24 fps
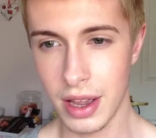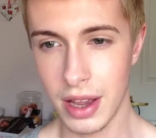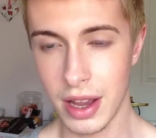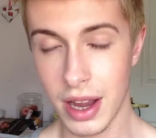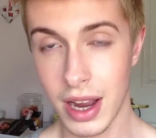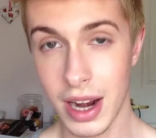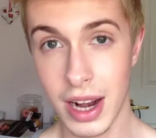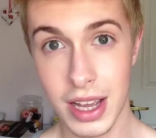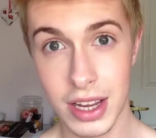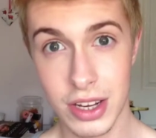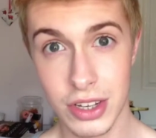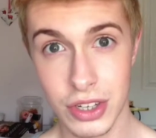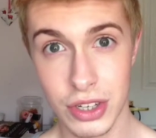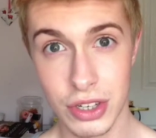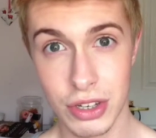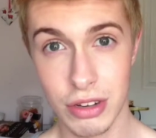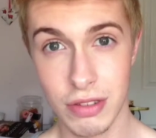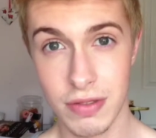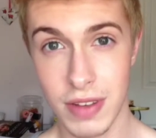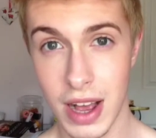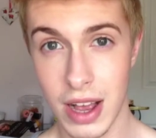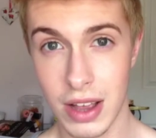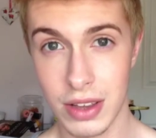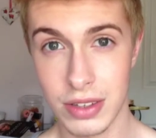Collection
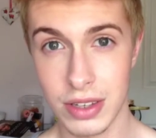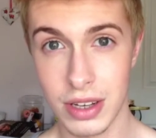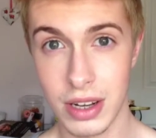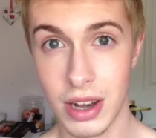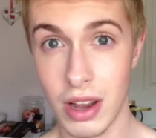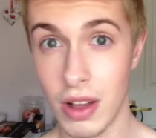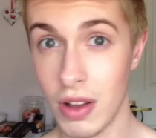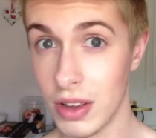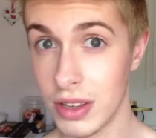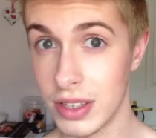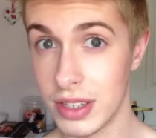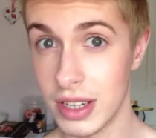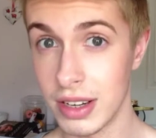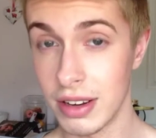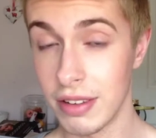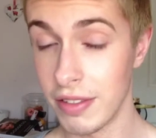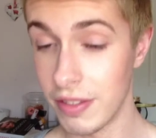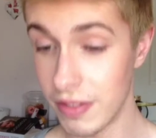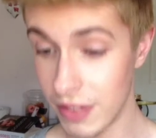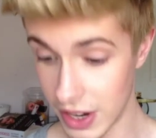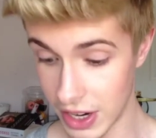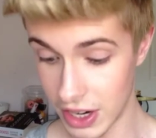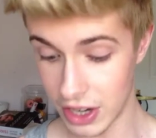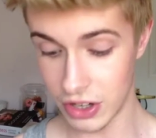2000 Lasting
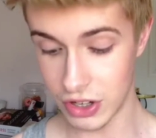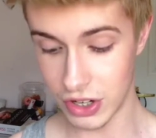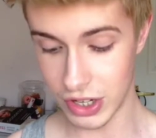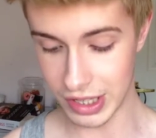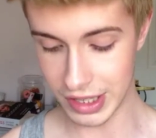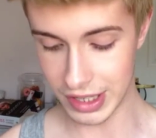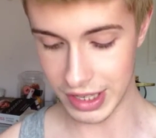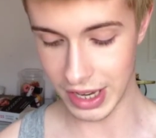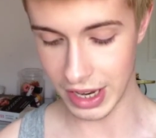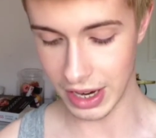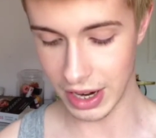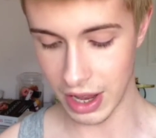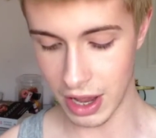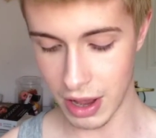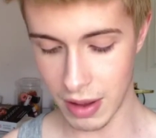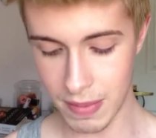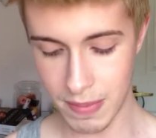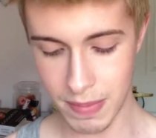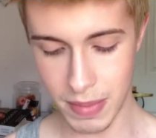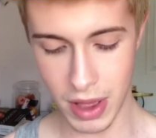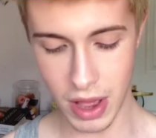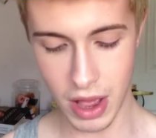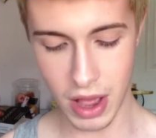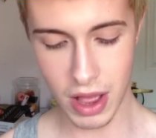Finish Concealer,
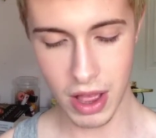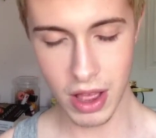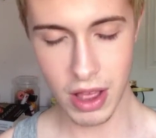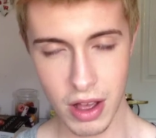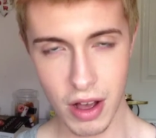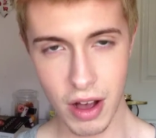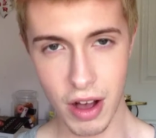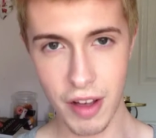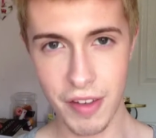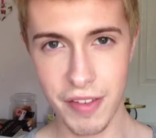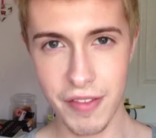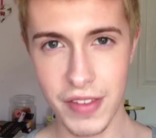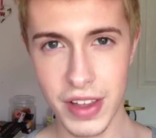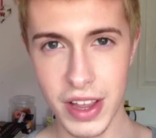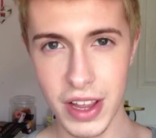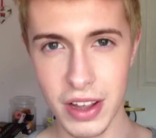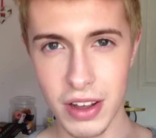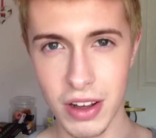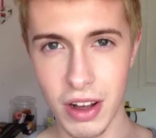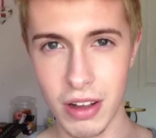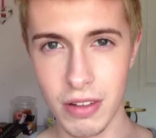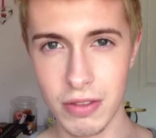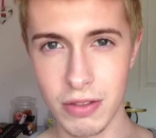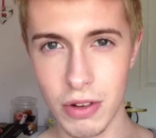but I
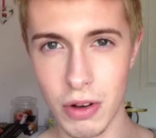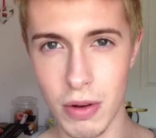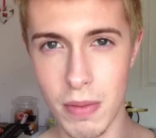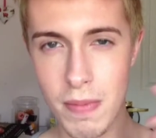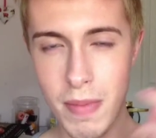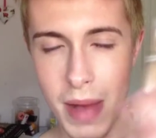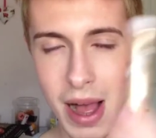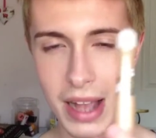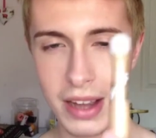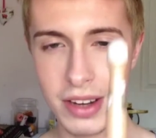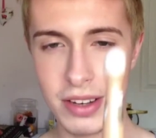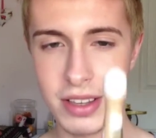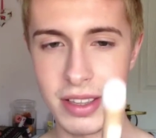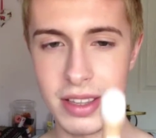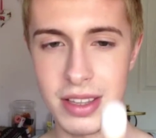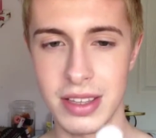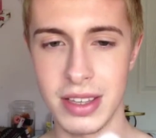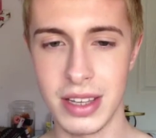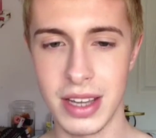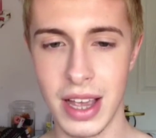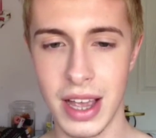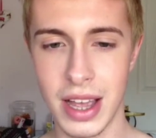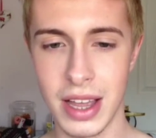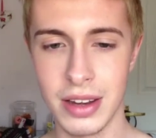think I've gone back to
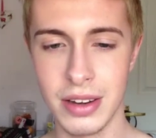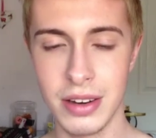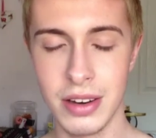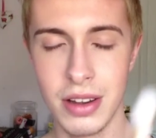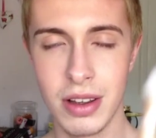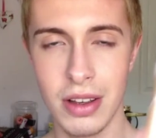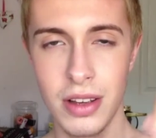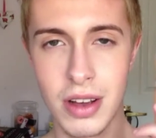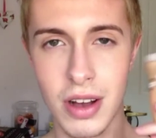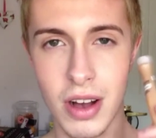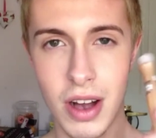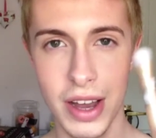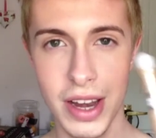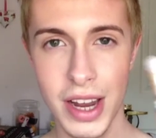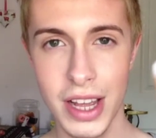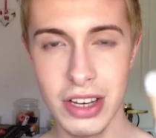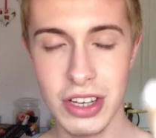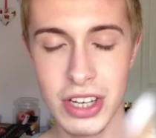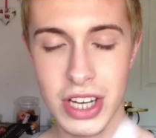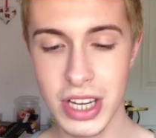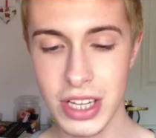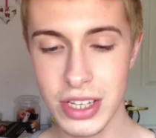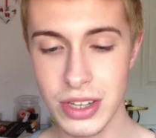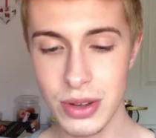this again. I'd
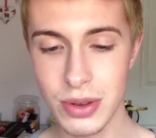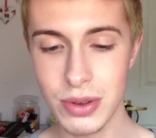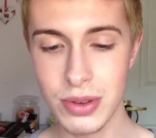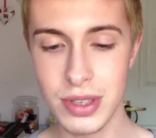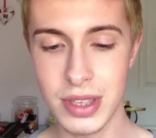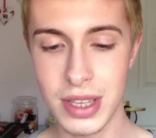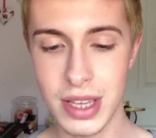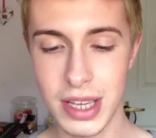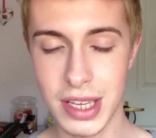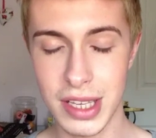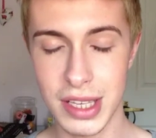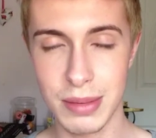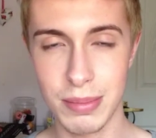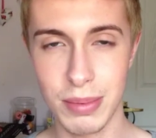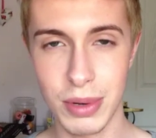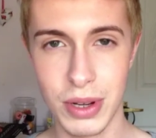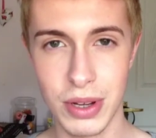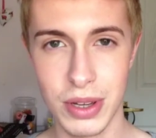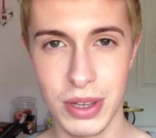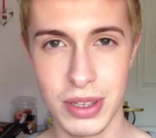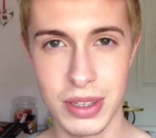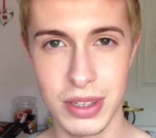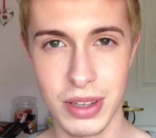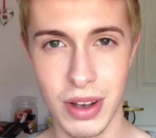actually used this
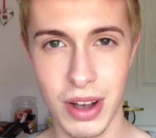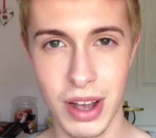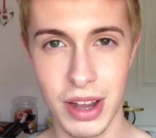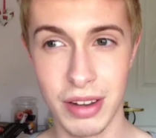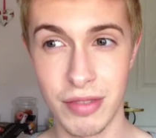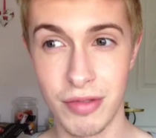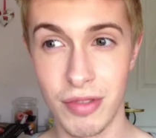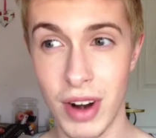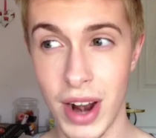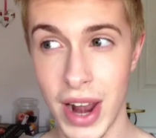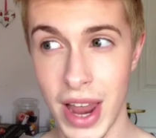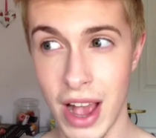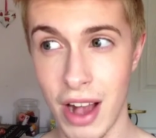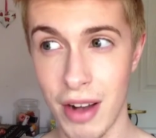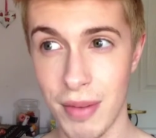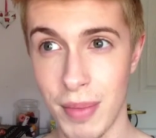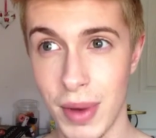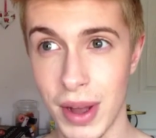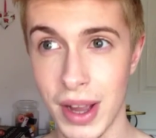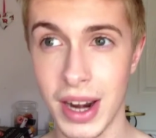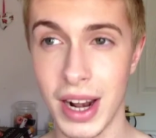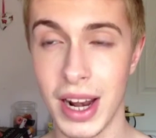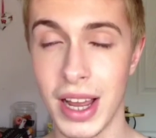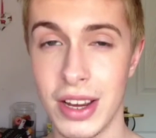because I'd run out of
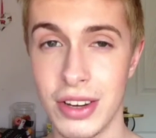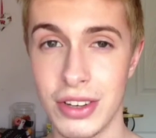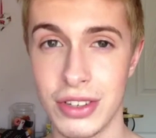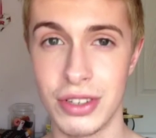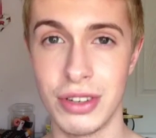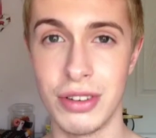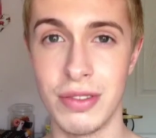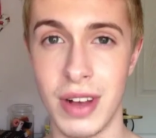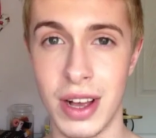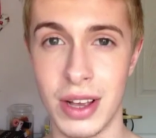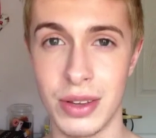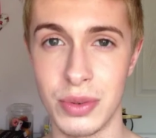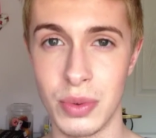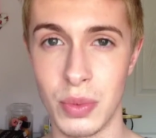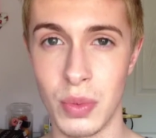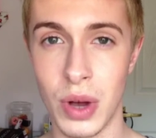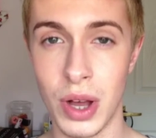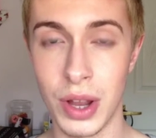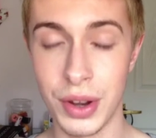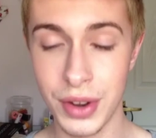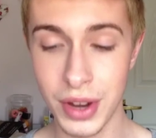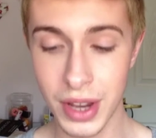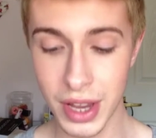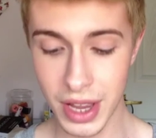my Collection
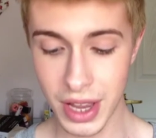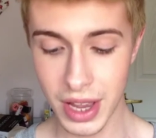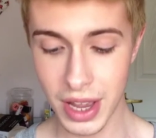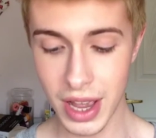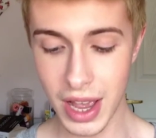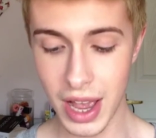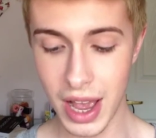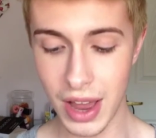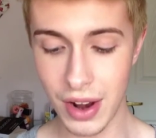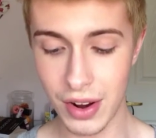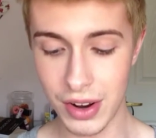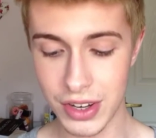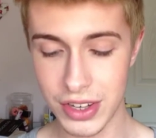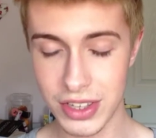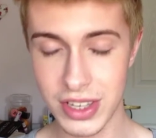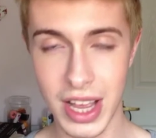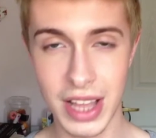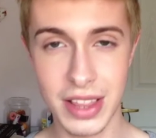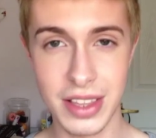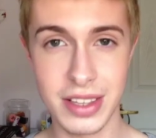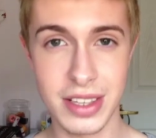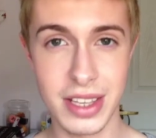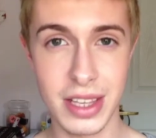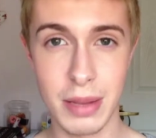2001, and I just
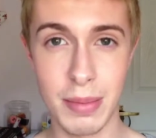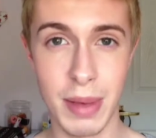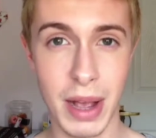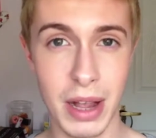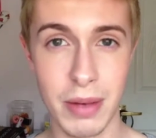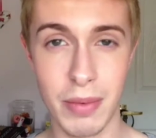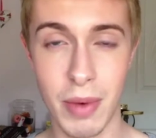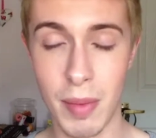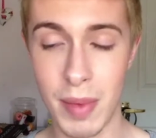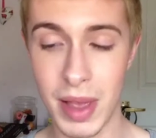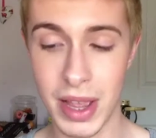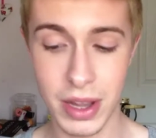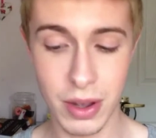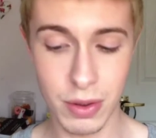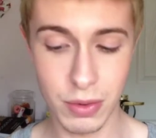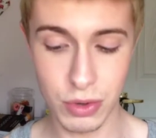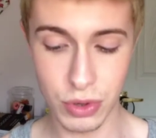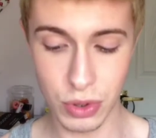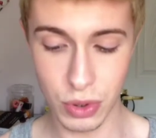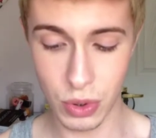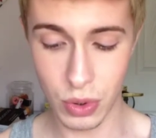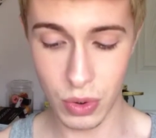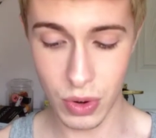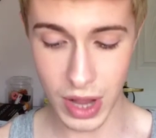had this at the back of my makeup
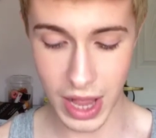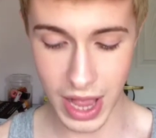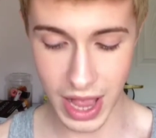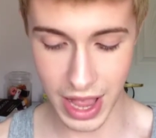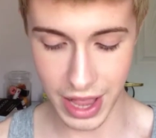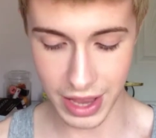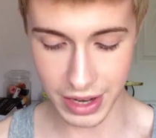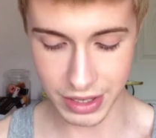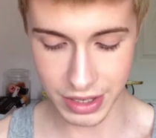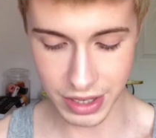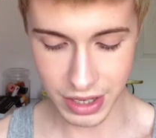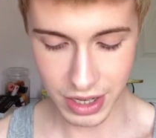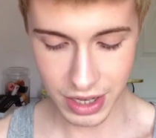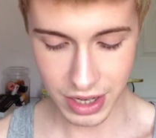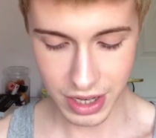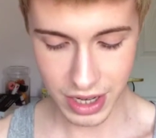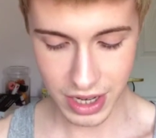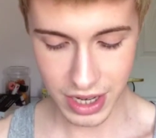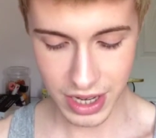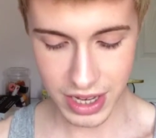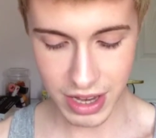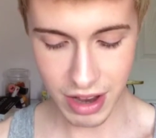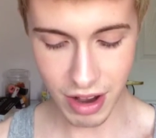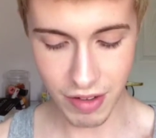drawer, and
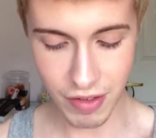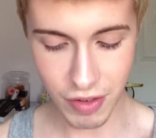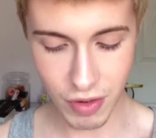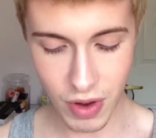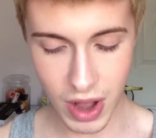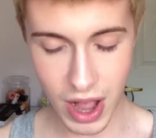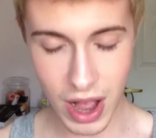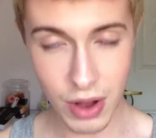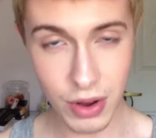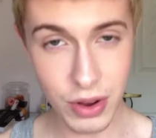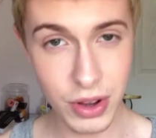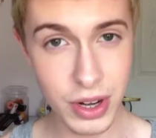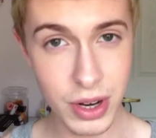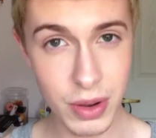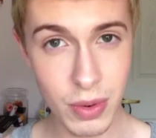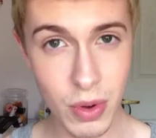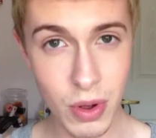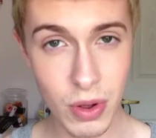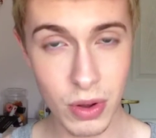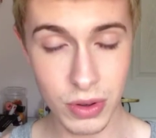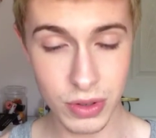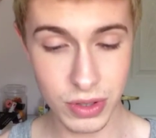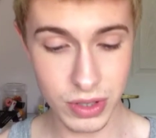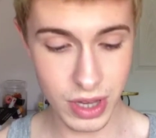yeah, I forgot how good it
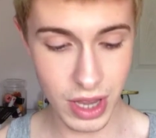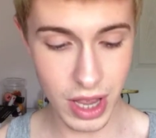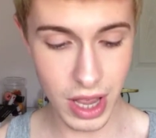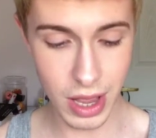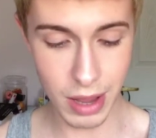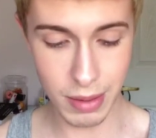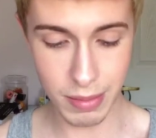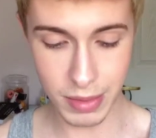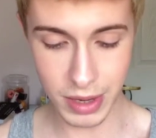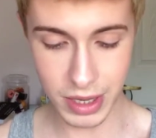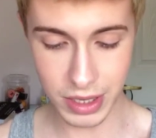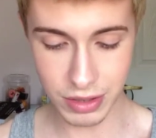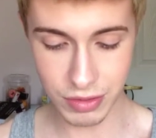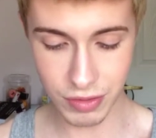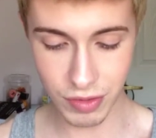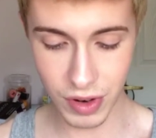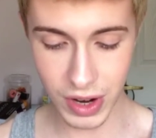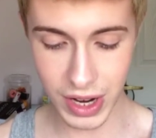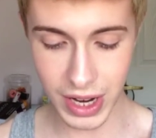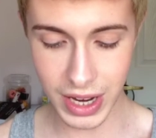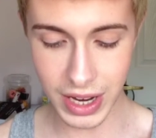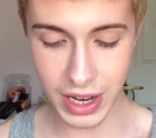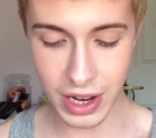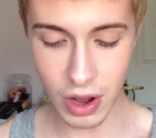was. It's
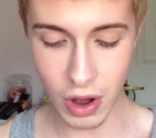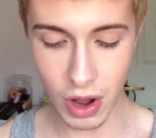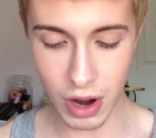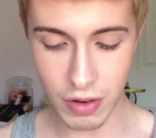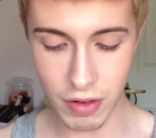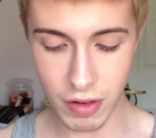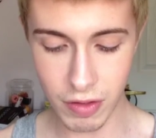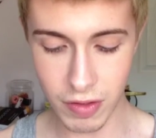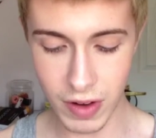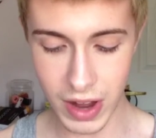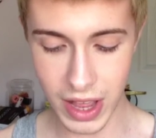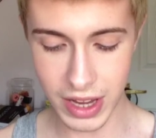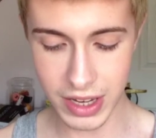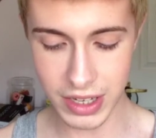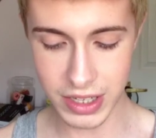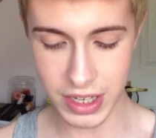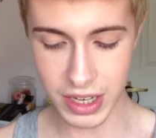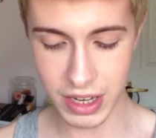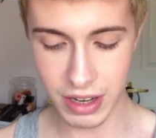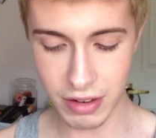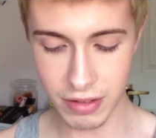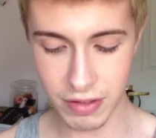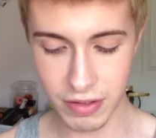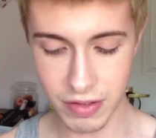really light
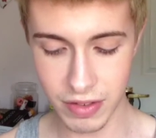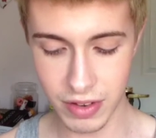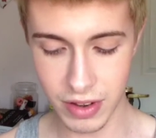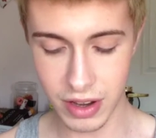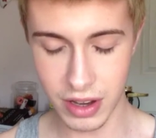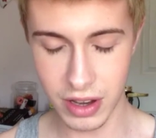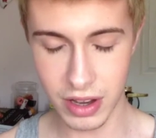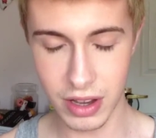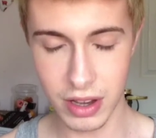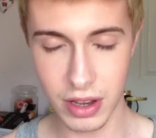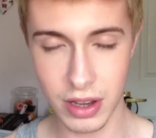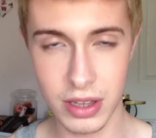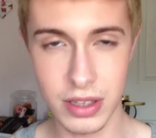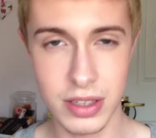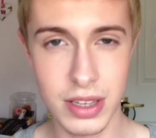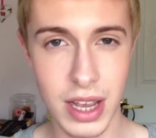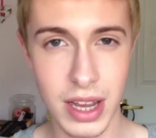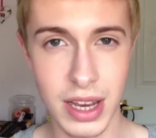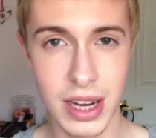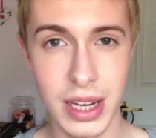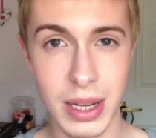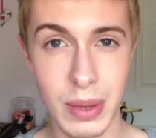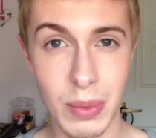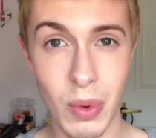reflective,
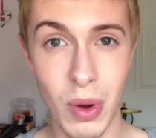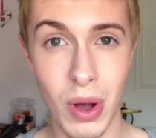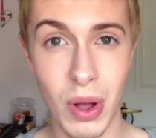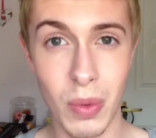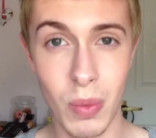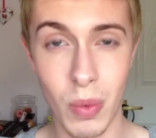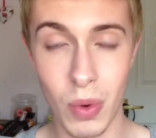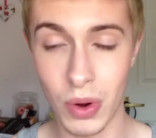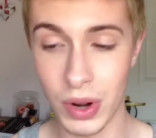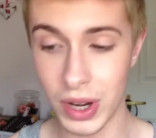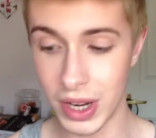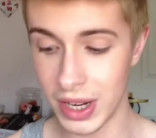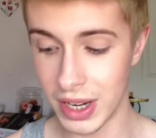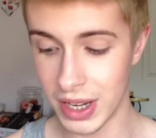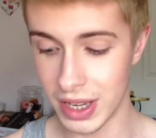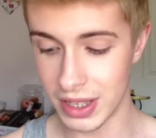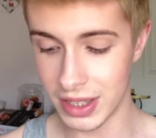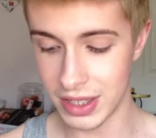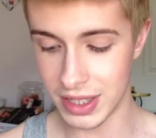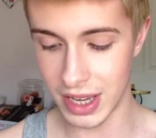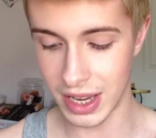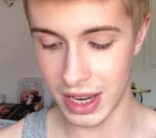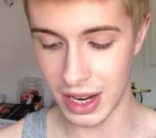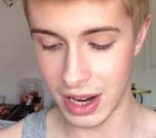exactly what I want in a
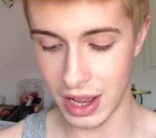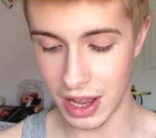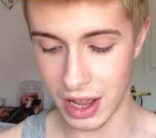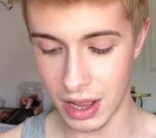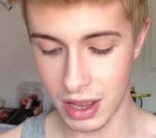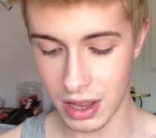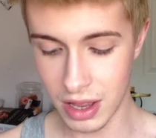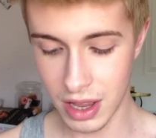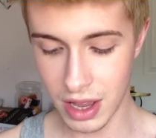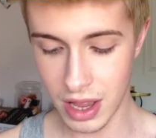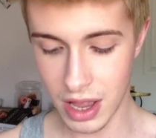concealer.